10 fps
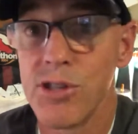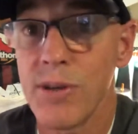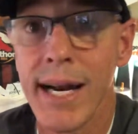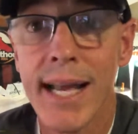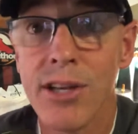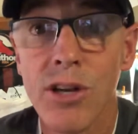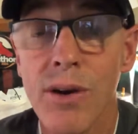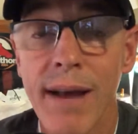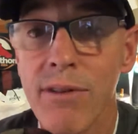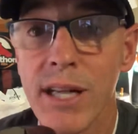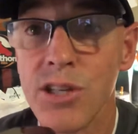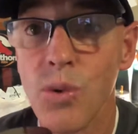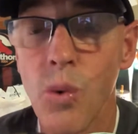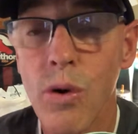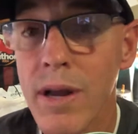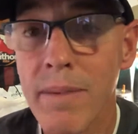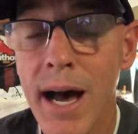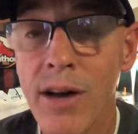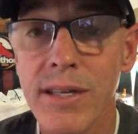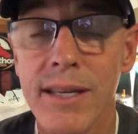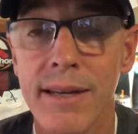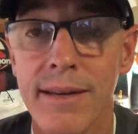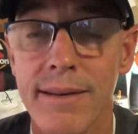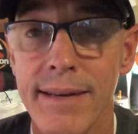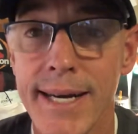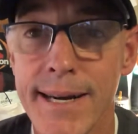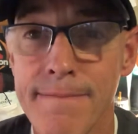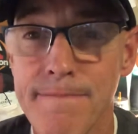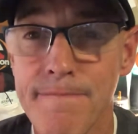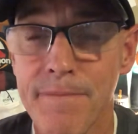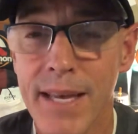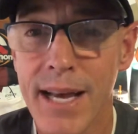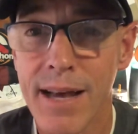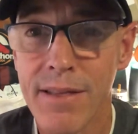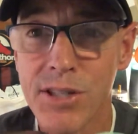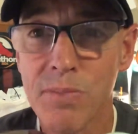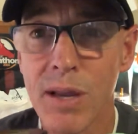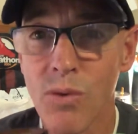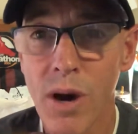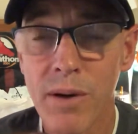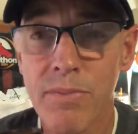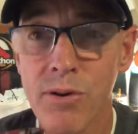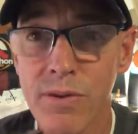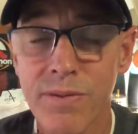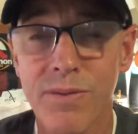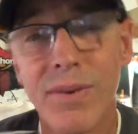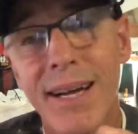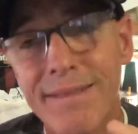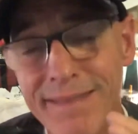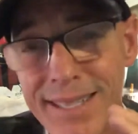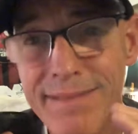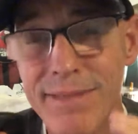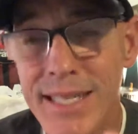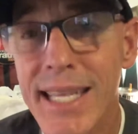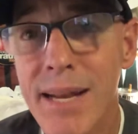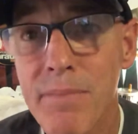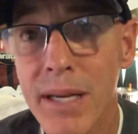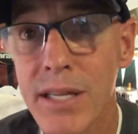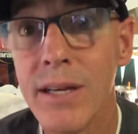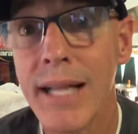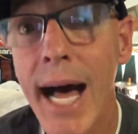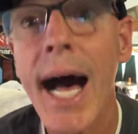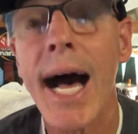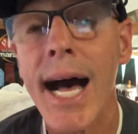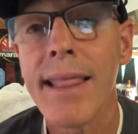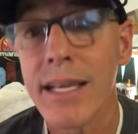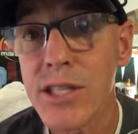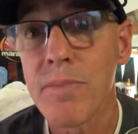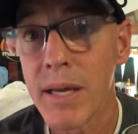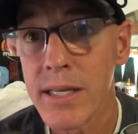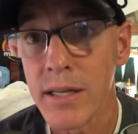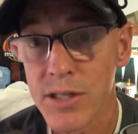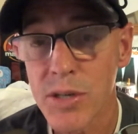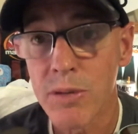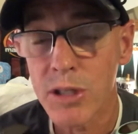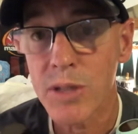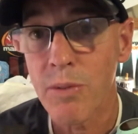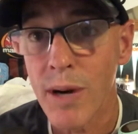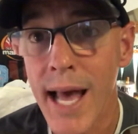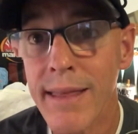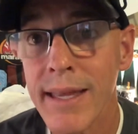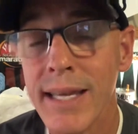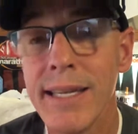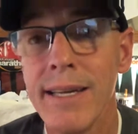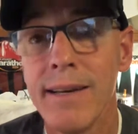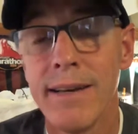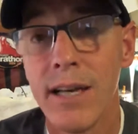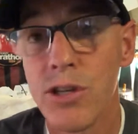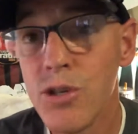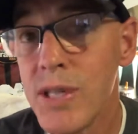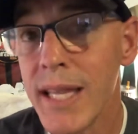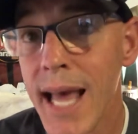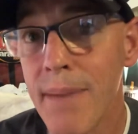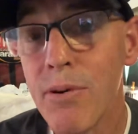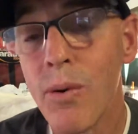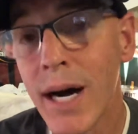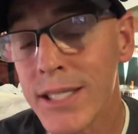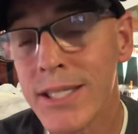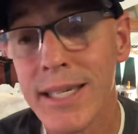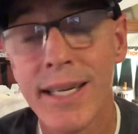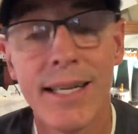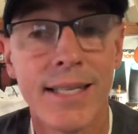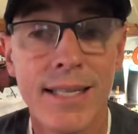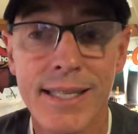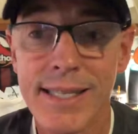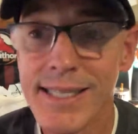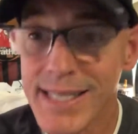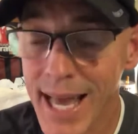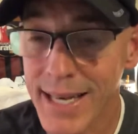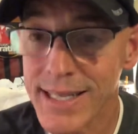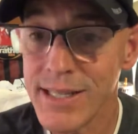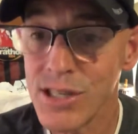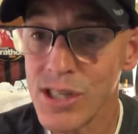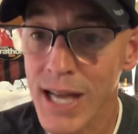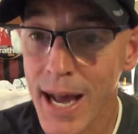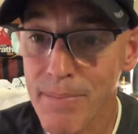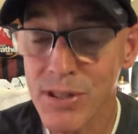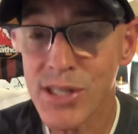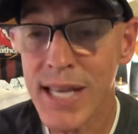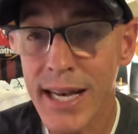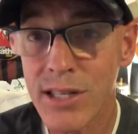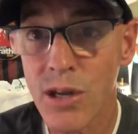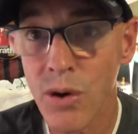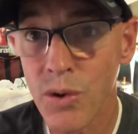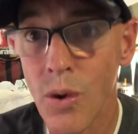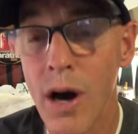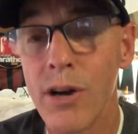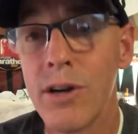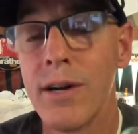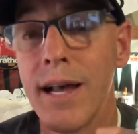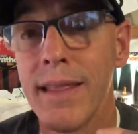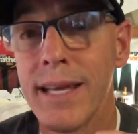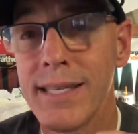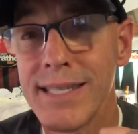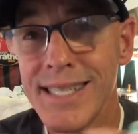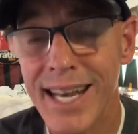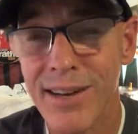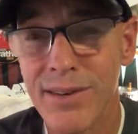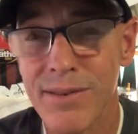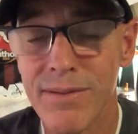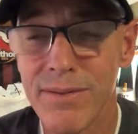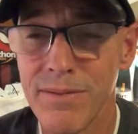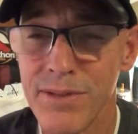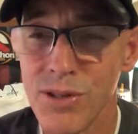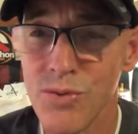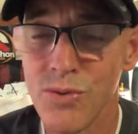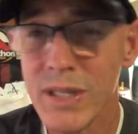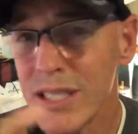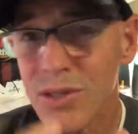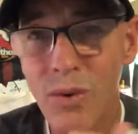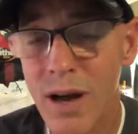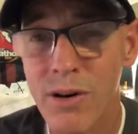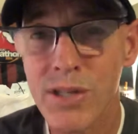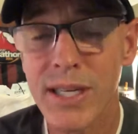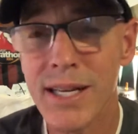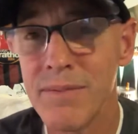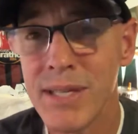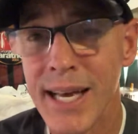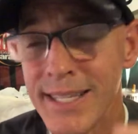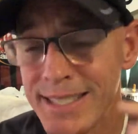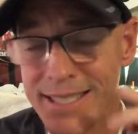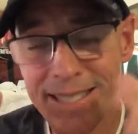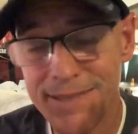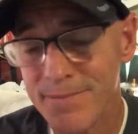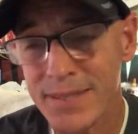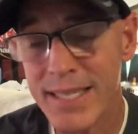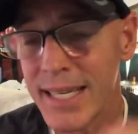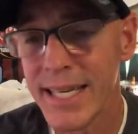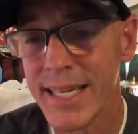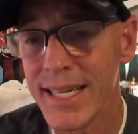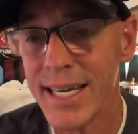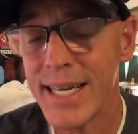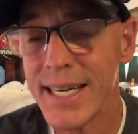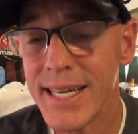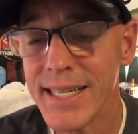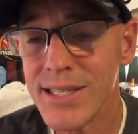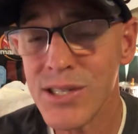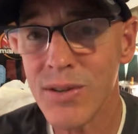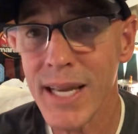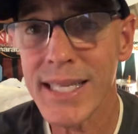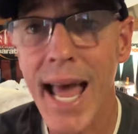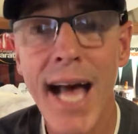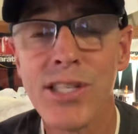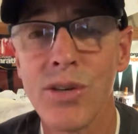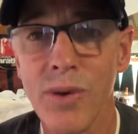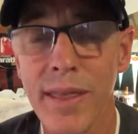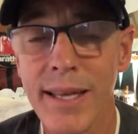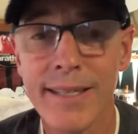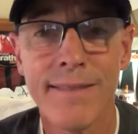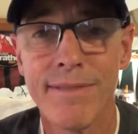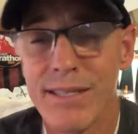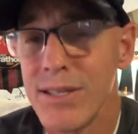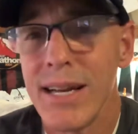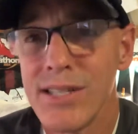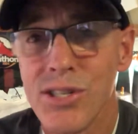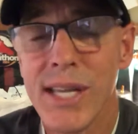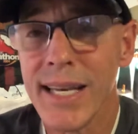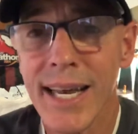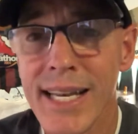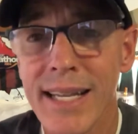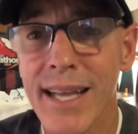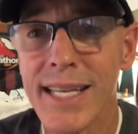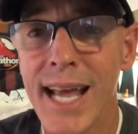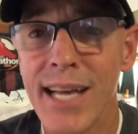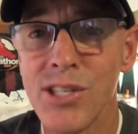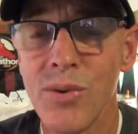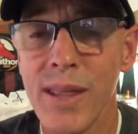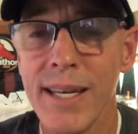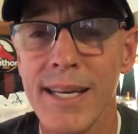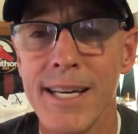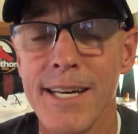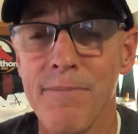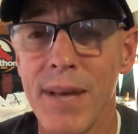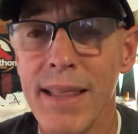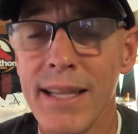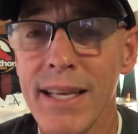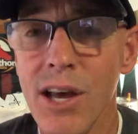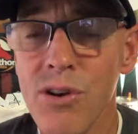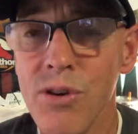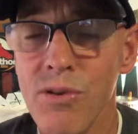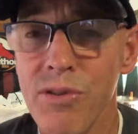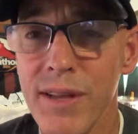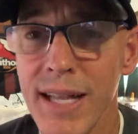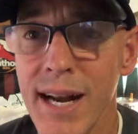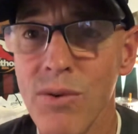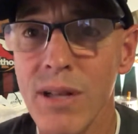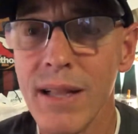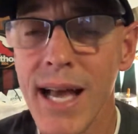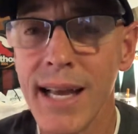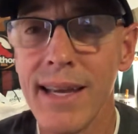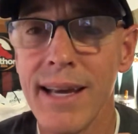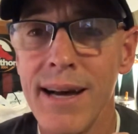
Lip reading: straight in. You don't ever need to worry about this being waterproof. Is that a big deal? I think it's a big deal. As a multi-sport athlete, using the Apple Watch to stop and set it to go in the water, and then to set it to release the water as it comes out. I just don't like the hassle with it. I didn't like the hassle with it. I think the other thing that I really like